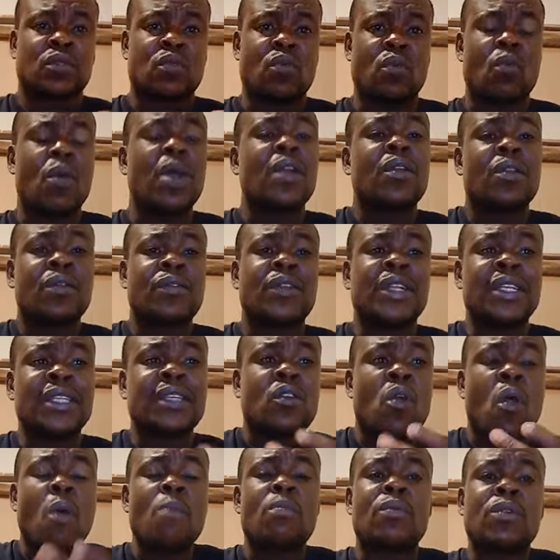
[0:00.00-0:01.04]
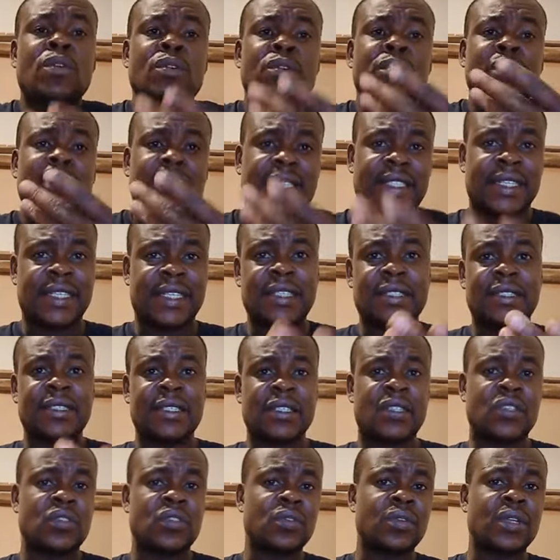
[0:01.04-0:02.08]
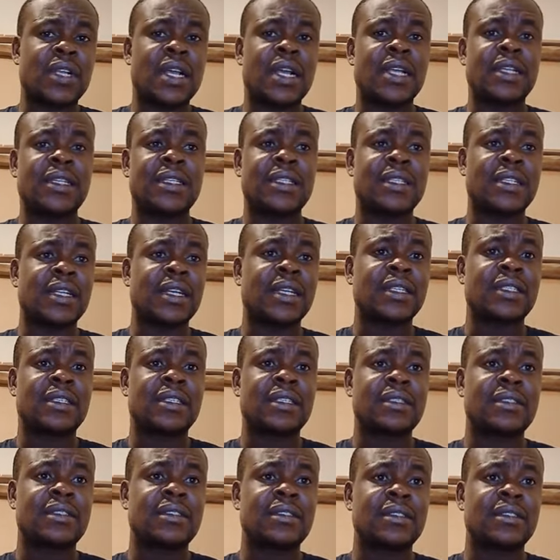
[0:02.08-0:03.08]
one of the common things in Sudan is that